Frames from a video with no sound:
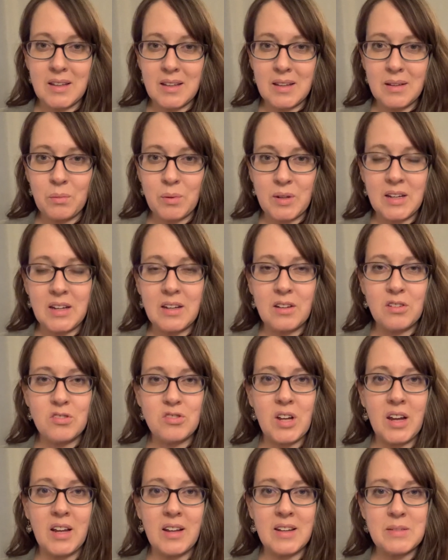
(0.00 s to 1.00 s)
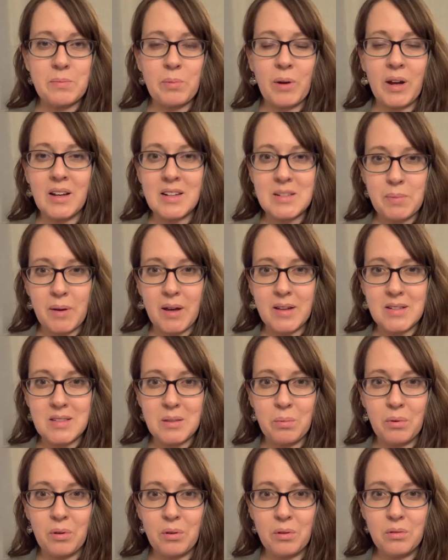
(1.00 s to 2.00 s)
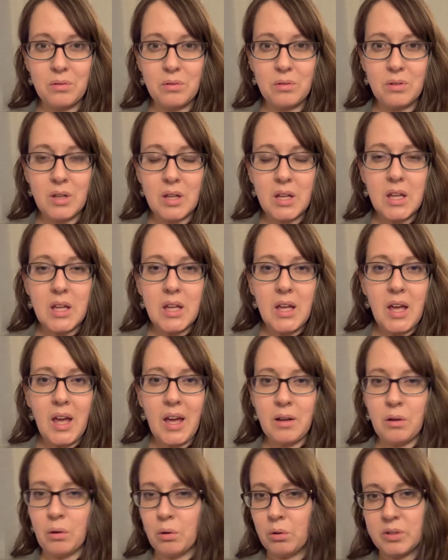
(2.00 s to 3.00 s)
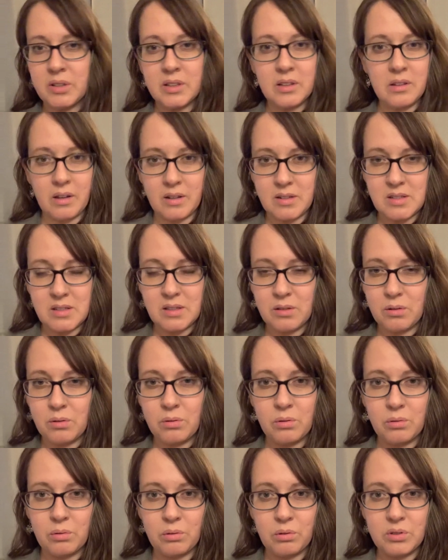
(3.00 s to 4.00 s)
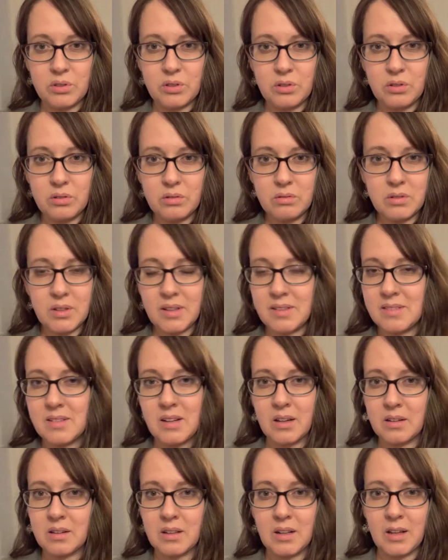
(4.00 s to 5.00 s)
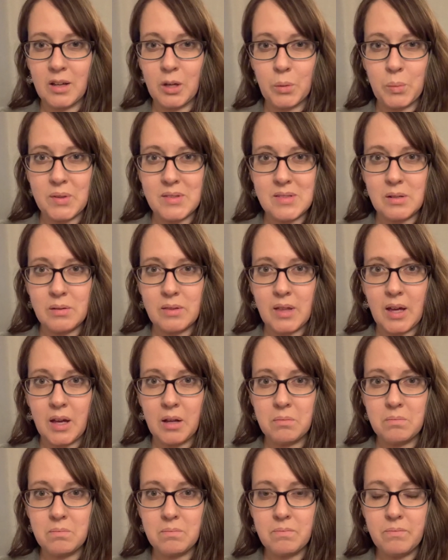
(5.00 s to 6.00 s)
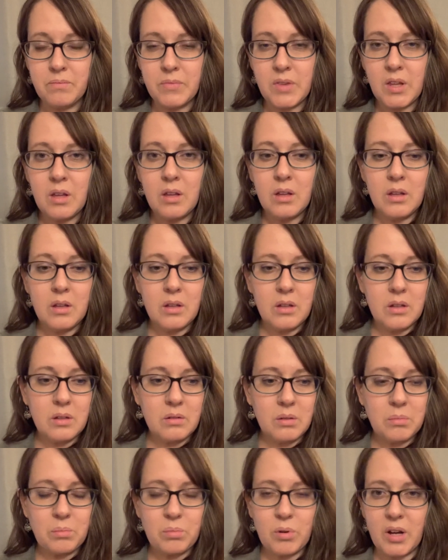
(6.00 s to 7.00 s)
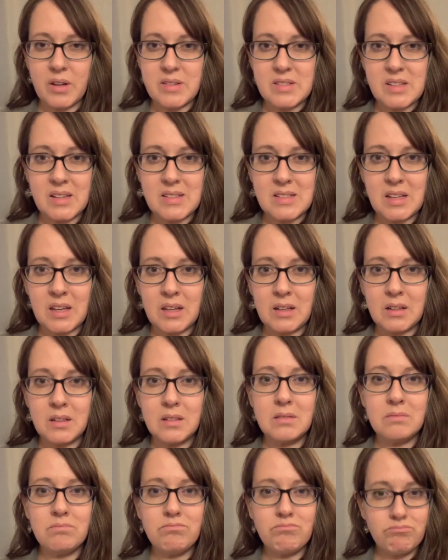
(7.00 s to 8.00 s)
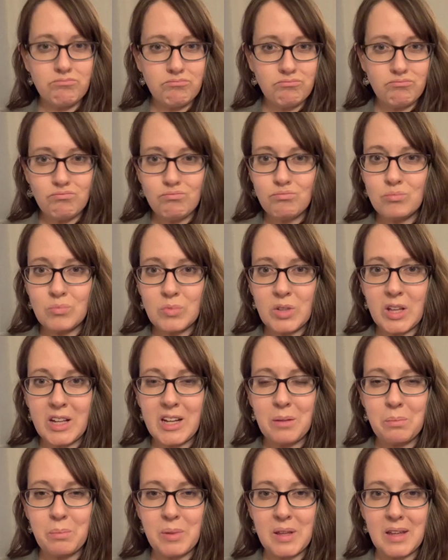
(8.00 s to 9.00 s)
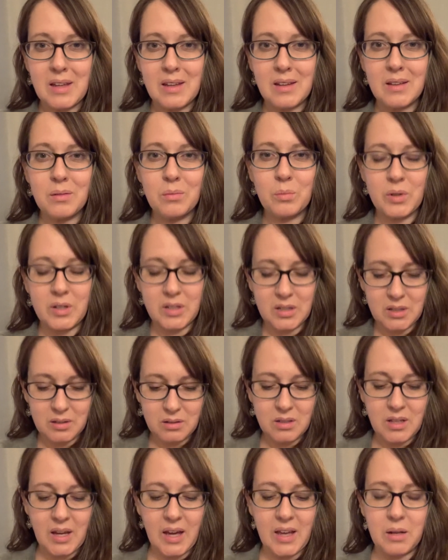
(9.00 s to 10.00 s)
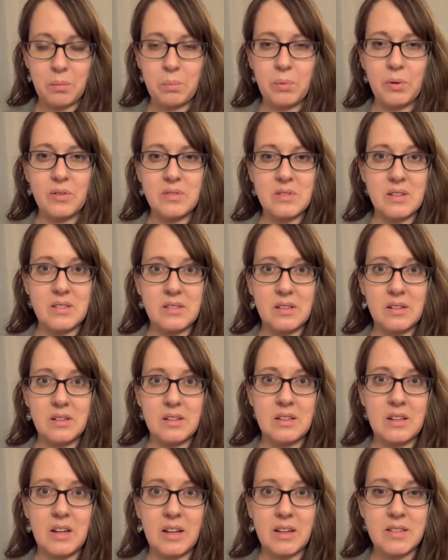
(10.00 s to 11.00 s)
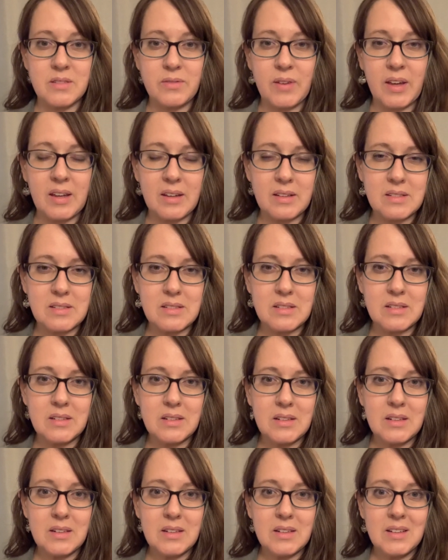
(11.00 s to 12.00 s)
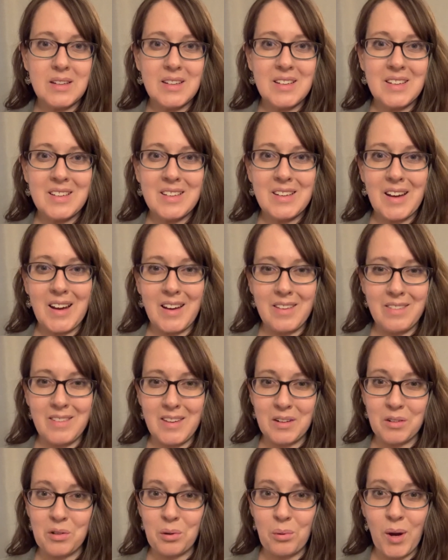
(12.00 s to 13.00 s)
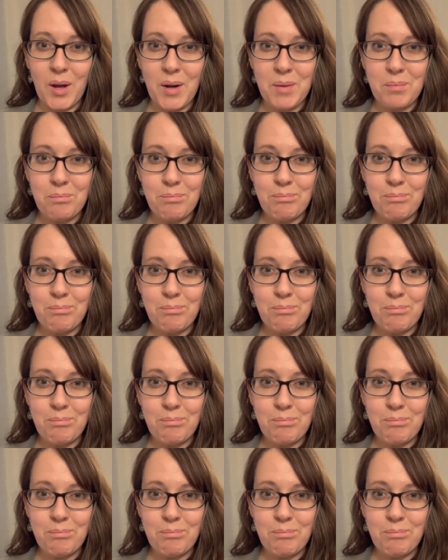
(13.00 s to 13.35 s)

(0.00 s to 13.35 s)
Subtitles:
we need to shine as bright as possible, and holding on to the old is not going to help us do that. Process it, let it be what it catapults us into the next phase, and then go on.